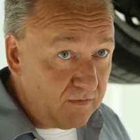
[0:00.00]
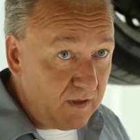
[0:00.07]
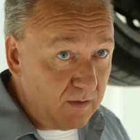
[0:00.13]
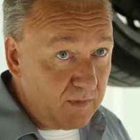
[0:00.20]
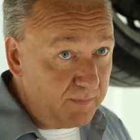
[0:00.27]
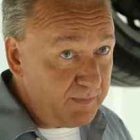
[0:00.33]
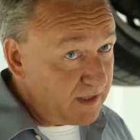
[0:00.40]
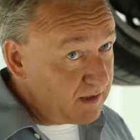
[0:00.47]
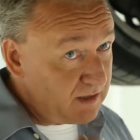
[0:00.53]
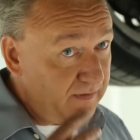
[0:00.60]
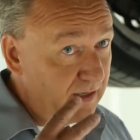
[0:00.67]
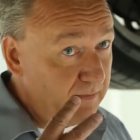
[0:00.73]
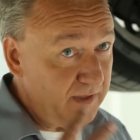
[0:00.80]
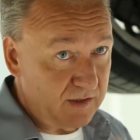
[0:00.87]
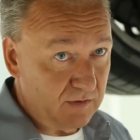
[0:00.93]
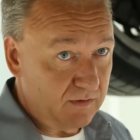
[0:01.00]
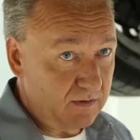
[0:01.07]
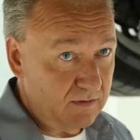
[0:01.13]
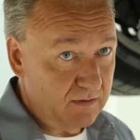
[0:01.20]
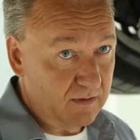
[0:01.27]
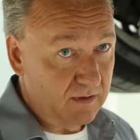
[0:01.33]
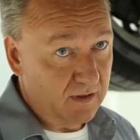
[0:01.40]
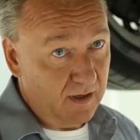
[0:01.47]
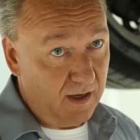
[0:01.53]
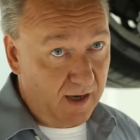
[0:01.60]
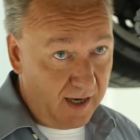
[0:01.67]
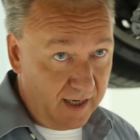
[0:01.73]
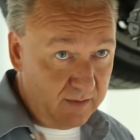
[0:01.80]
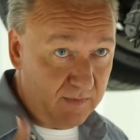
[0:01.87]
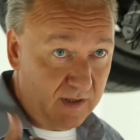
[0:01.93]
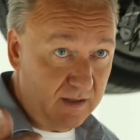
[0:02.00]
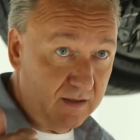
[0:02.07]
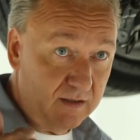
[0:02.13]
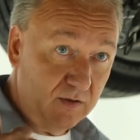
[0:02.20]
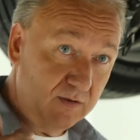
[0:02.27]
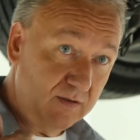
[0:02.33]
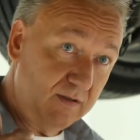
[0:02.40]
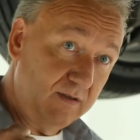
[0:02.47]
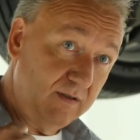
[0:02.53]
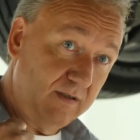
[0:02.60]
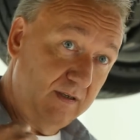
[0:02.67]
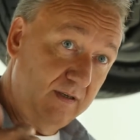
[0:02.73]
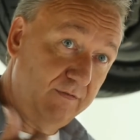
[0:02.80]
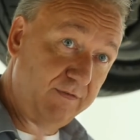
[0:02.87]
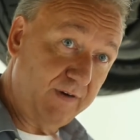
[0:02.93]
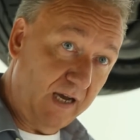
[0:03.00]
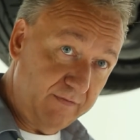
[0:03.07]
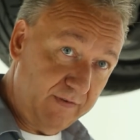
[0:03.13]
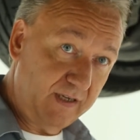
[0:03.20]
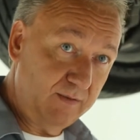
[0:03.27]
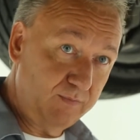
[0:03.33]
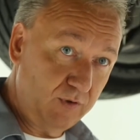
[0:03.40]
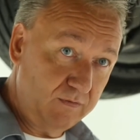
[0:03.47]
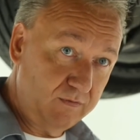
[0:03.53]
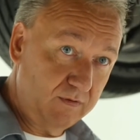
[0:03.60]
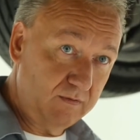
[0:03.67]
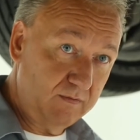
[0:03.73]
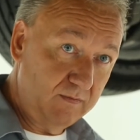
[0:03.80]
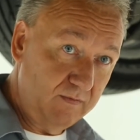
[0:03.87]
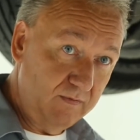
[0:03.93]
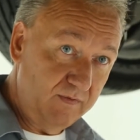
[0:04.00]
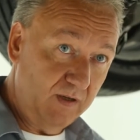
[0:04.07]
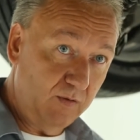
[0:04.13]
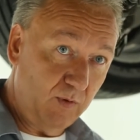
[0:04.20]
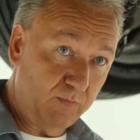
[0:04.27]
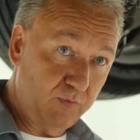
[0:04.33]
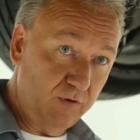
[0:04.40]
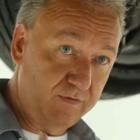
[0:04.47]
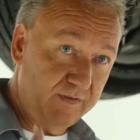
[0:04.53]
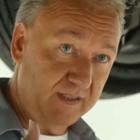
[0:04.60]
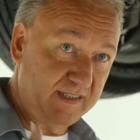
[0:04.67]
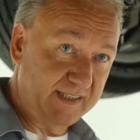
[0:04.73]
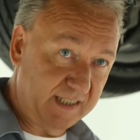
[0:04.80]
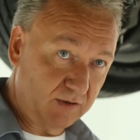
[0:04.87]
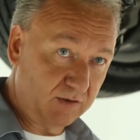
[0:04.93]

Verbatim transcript: In principle, we differentiate between two measurements. The first is the amount of free play, which